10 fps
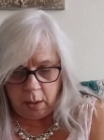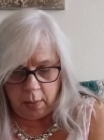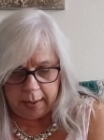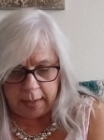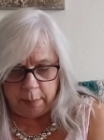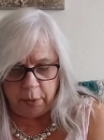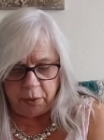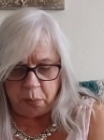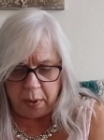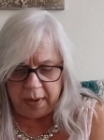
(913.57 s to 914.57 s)
All right, number
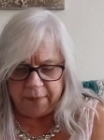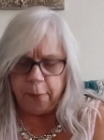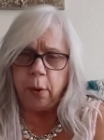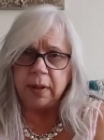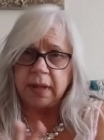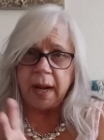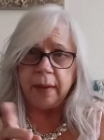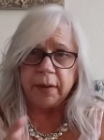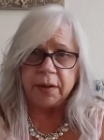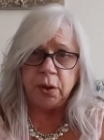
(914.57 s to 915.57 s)
24 is
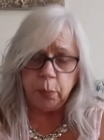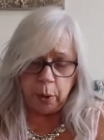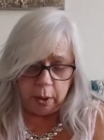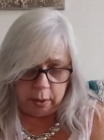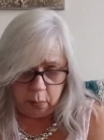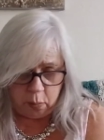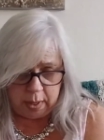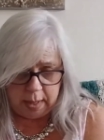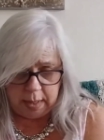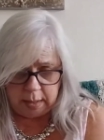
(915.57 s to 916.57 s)
kind of a two-parter
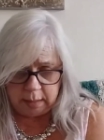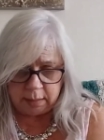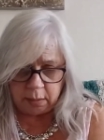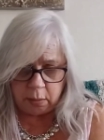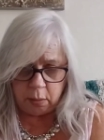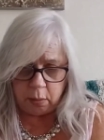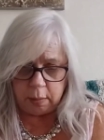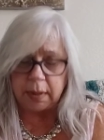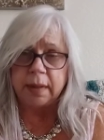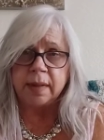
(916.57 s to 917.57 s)
one.
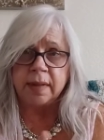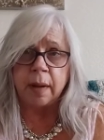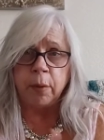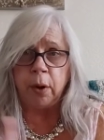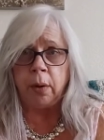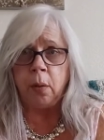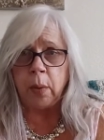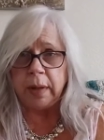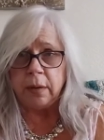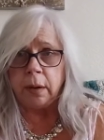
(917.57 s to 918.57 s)
So summer or
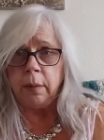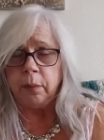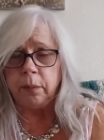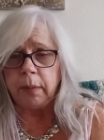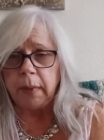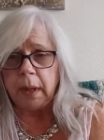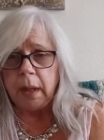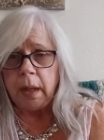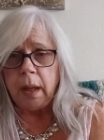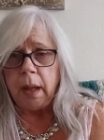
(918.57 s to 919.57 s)
winter.
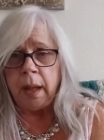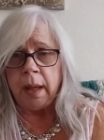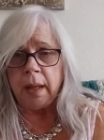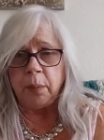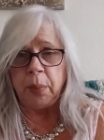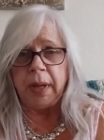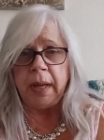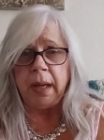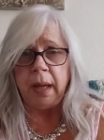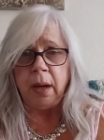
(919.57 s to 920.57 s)
And
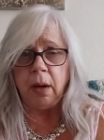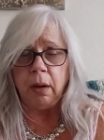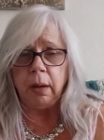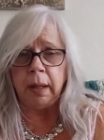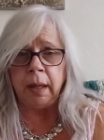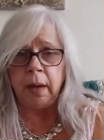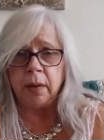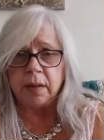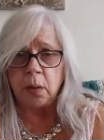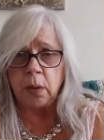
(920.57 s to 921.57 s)
being here in
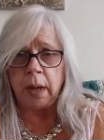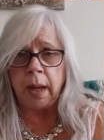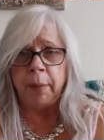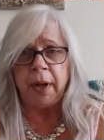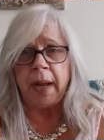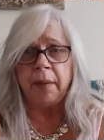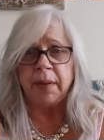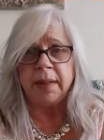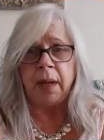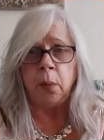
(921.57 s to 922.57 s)
Arizona, I'm going to have
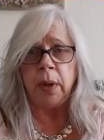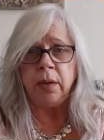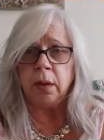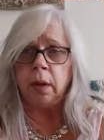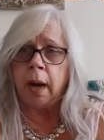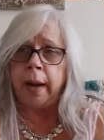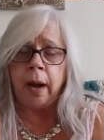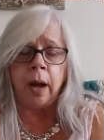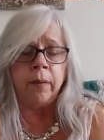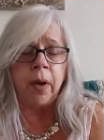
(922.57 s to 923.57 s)
to say winter. I,
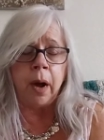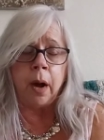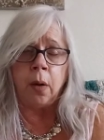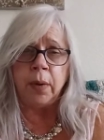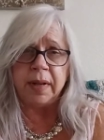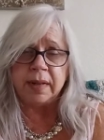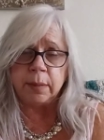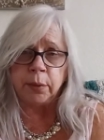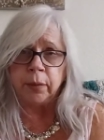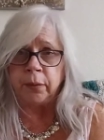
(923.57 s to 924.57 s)
have
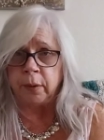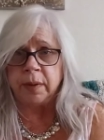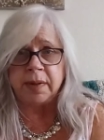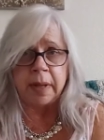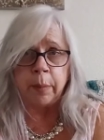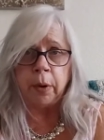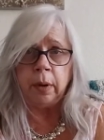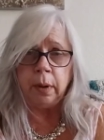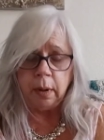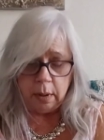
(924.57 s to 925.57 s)
always preferred
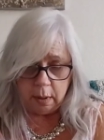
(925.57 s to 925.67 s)
summer